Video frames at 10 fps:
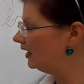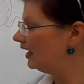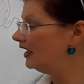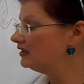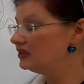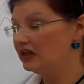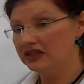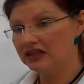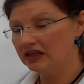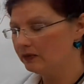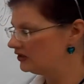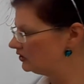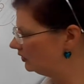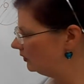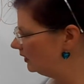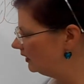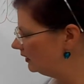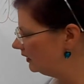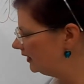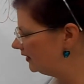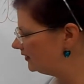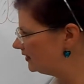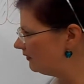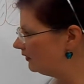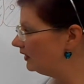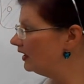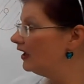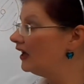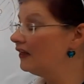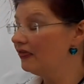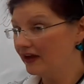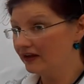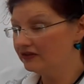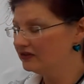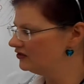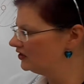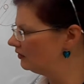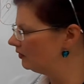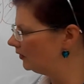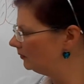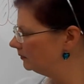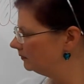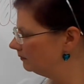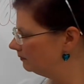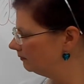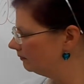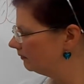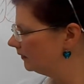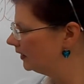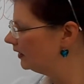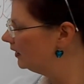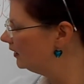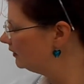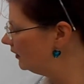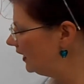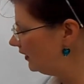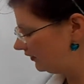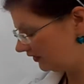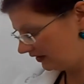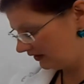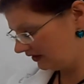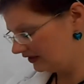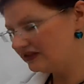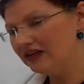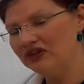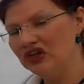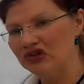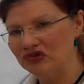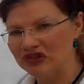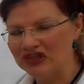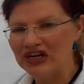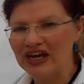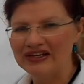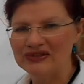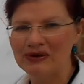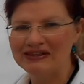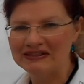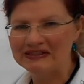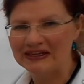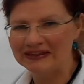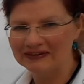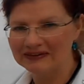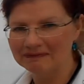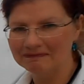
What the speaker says: and 9 take away 2 is 7, and that's a 0. So the answer is 726.